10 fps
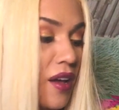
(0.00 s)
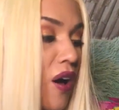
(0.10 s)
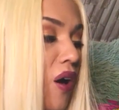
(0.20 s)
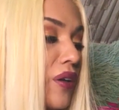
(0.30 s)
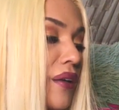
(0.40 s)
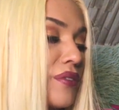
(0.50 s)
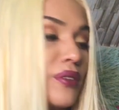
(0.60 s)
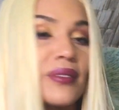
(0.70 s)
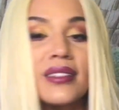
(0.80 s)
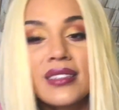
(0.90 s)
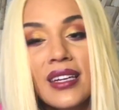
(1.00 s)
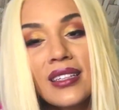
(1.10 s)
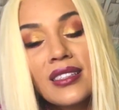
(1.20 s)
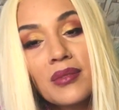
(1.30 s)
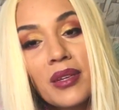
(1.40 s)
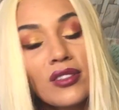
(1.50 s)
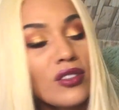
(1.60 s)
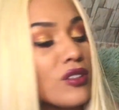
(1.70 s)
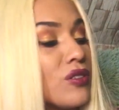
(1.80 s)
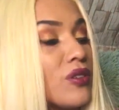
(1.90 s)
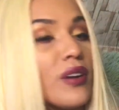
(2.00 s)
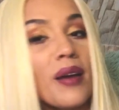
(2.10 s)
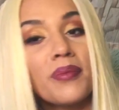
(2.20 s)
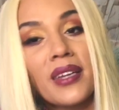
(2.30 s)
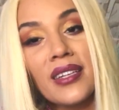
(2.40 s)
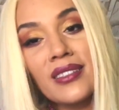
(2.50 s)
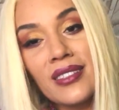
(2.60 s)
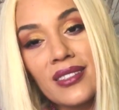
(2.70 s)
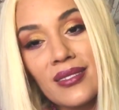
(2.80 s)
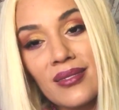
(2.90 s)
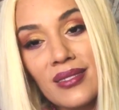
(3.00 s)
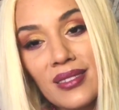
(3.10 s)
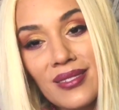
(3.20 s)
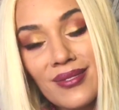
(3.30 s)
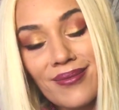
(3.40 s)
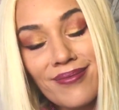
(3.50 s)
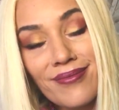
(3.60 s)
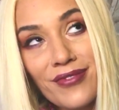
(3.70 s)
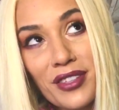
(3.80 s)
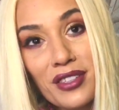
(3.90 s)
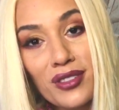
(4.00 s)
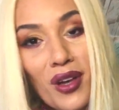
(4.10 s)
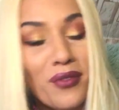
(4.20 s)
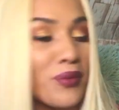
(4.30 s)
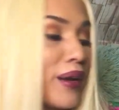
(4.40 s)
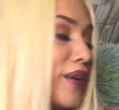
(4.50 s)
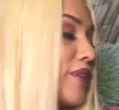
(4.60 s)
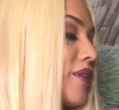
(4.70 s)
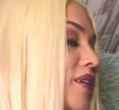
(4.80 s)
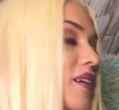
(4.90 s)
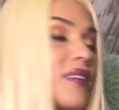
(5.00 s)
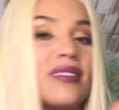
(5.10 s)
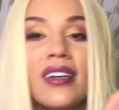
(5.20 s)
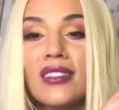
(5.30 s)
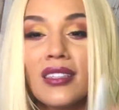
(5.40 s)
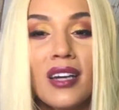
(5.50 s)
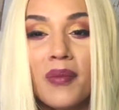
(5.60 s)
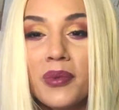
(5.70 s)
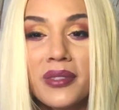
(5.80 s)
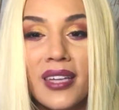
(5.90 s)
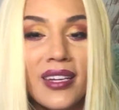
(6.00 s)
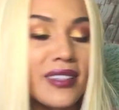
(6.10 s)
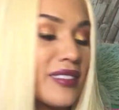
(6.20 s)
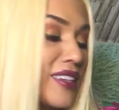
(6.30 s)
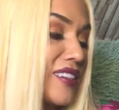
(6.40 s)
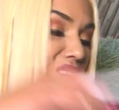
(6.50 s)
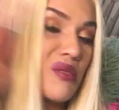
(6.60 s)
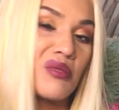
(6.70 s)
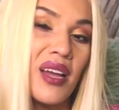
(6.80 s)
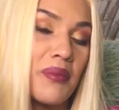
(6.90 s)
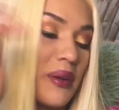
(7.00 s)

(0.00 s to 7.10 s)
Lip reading: All you have to do on the settings is make sure you do your updates for the software. Takes a couple seconds. Takes no time at